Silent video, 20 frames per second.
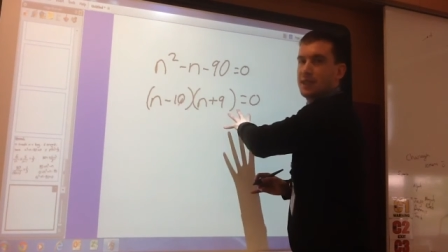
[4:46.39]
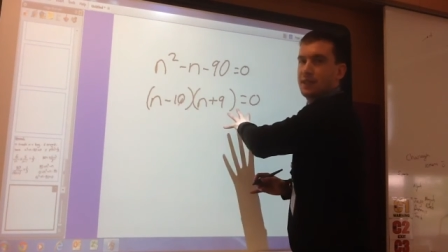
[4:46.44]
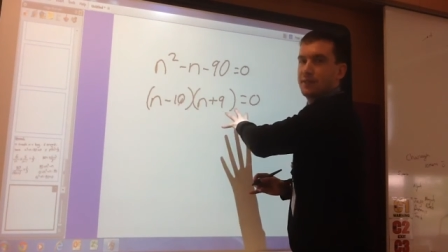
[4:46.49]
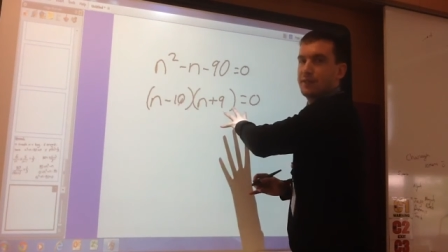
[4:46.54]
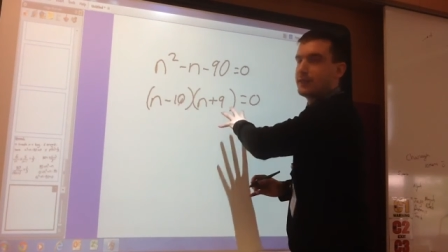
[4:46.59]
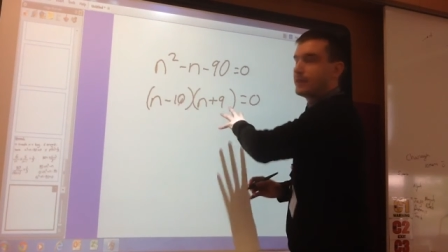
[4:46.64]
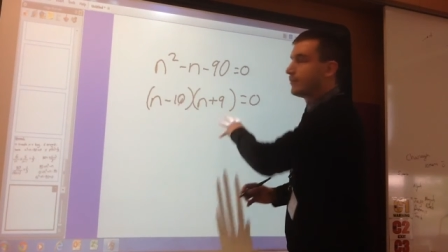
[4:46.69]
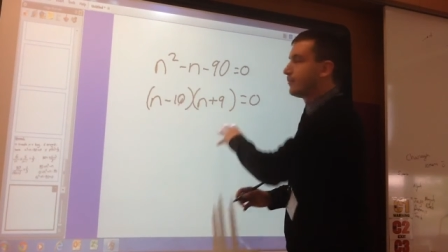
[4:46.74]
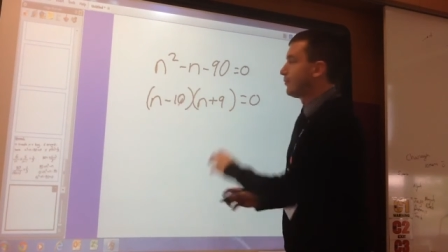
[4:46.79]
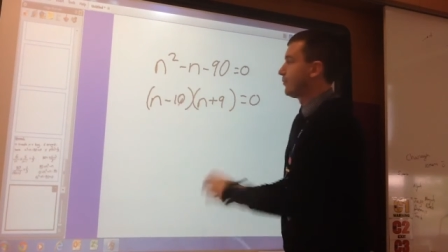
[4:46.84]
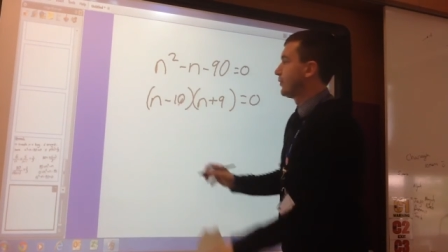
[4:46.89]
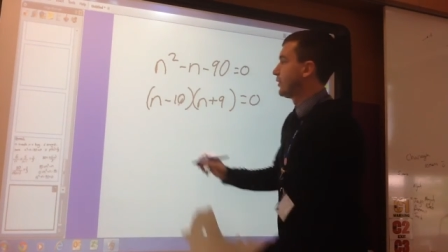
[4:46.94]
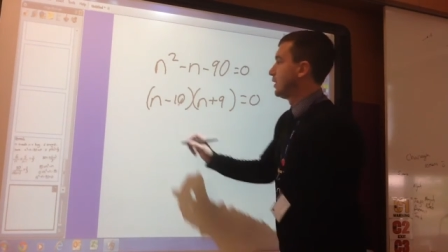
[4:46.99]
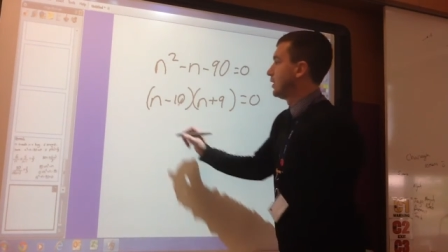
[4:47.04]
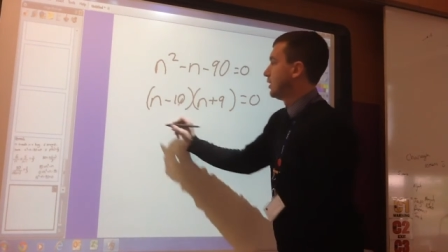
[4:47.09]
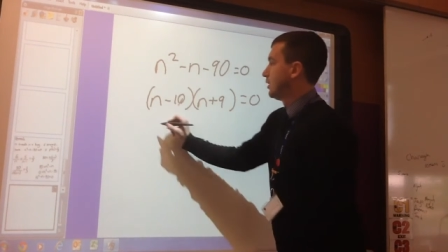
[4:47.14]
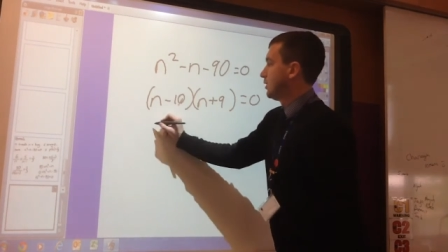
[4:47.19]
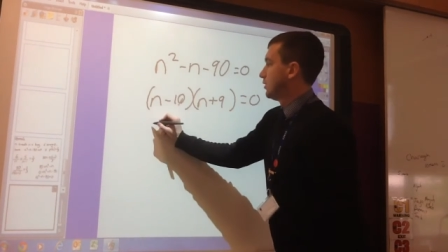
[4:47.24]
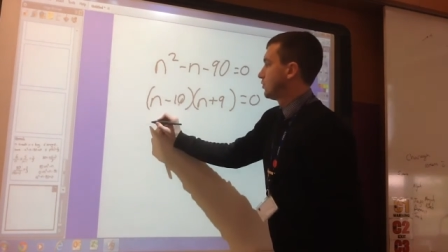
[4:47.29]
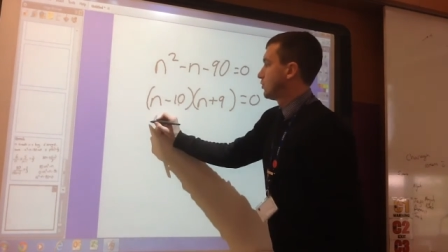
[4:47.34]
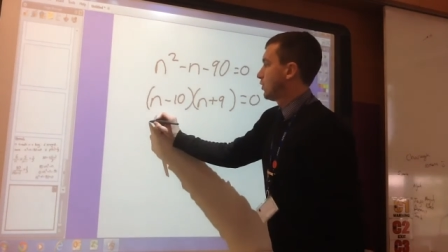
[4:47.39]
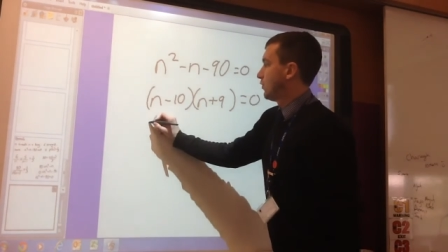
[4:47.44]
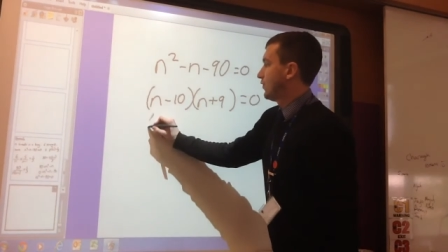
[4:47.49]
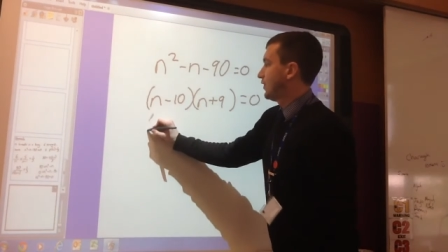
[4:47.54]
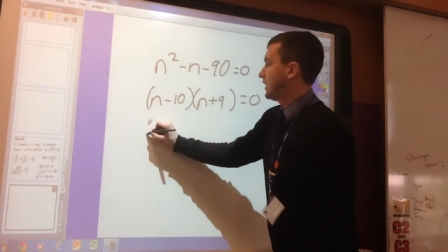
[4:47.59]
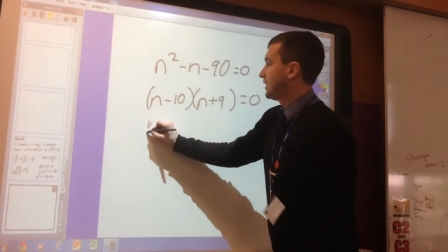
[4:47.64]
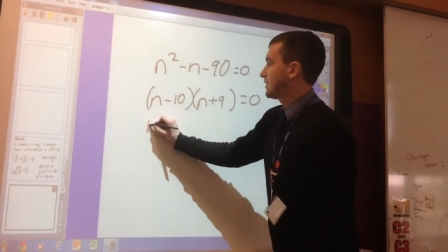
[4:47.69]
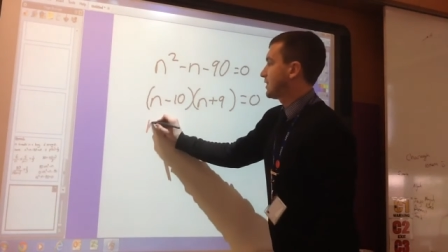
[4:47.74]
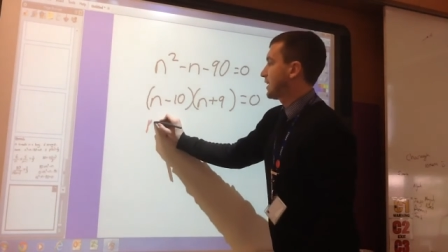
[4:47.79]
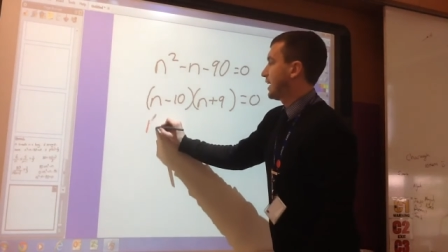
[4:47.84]
anything. So
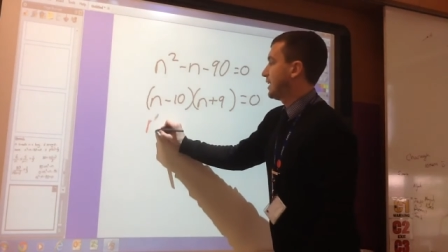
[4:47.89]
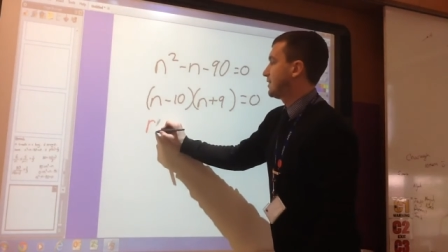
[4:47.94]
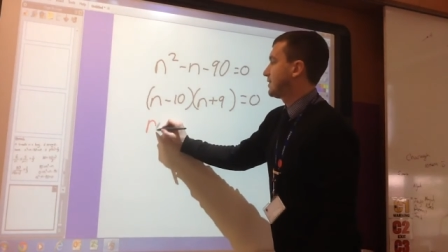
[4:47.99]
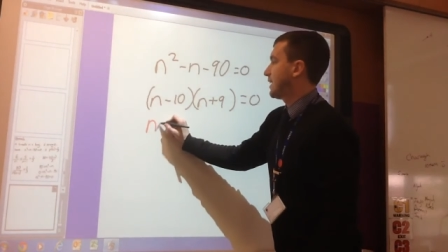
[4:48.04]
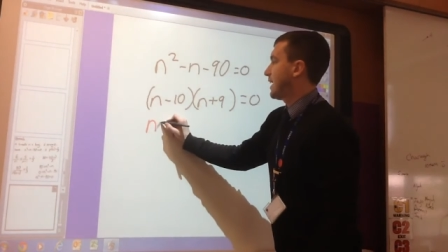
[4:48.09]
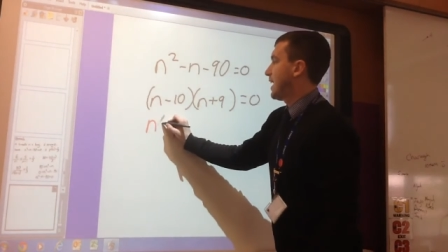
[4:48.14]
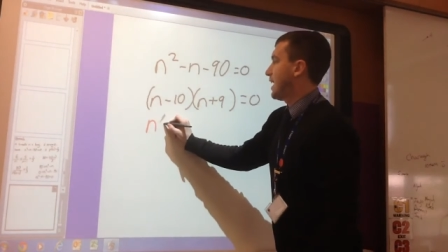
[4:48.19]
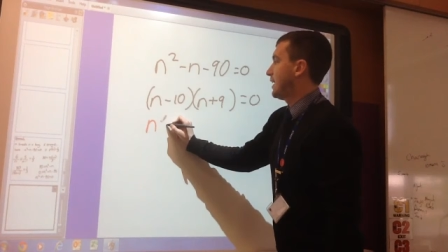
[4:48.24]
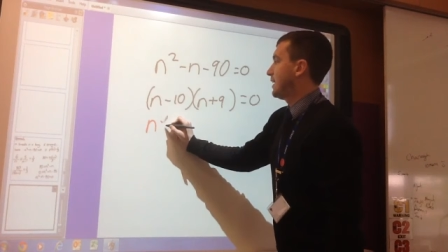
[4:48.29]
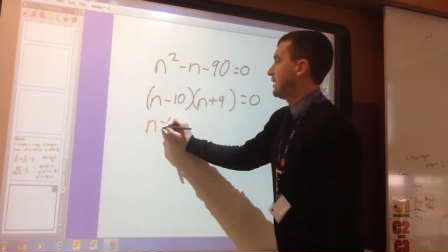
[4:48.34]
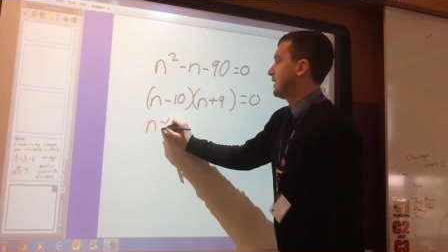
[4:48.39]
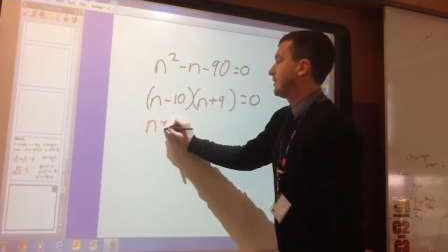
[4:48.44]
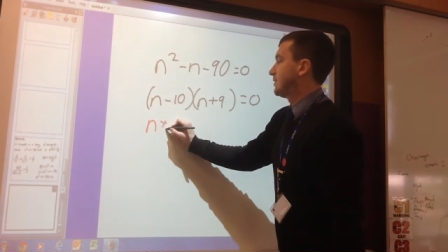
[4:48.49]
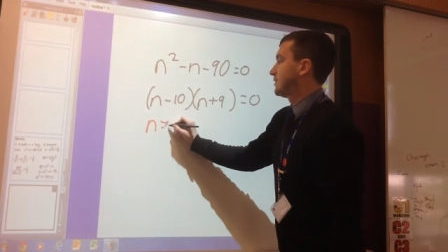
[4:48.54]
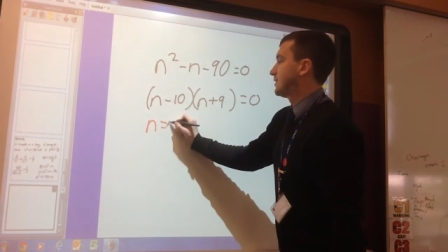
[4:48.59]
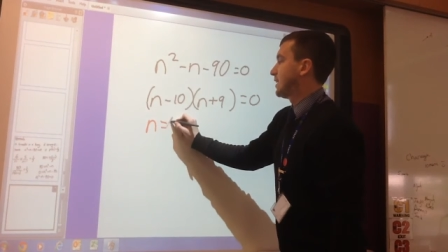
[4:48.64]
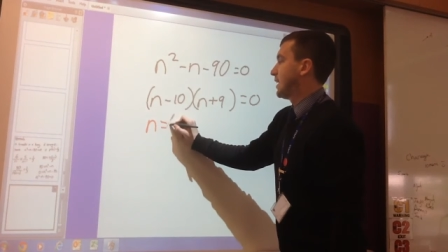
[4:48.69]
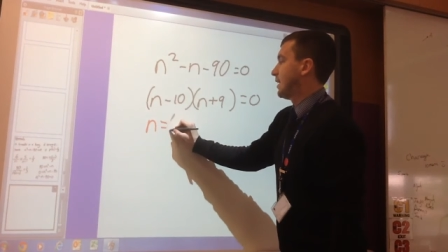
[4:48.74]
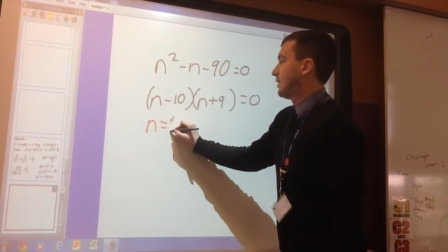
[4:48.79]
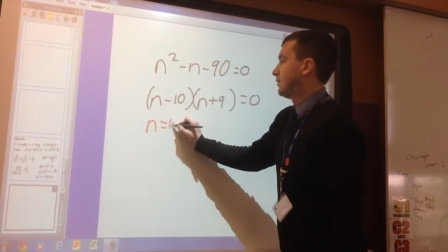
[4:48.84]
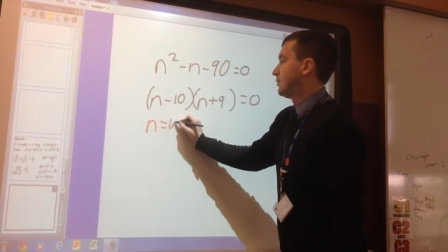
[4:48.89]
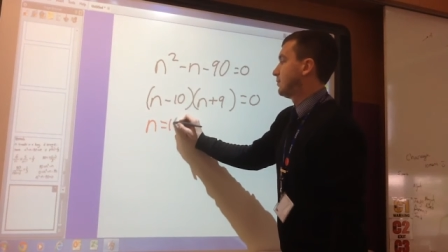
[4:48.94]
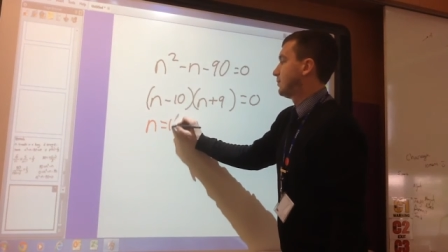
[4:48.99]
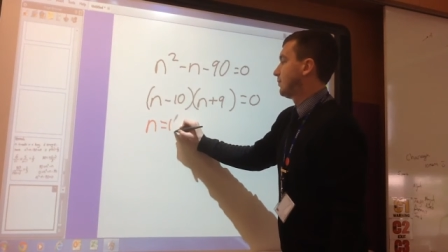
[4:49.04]
for this case, n is 10.